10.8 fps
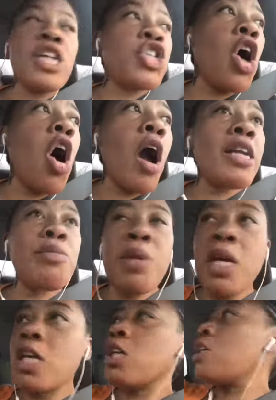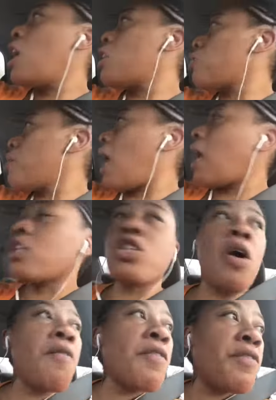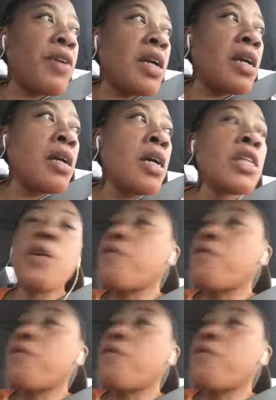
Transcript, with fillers: charged me a $3 service fee to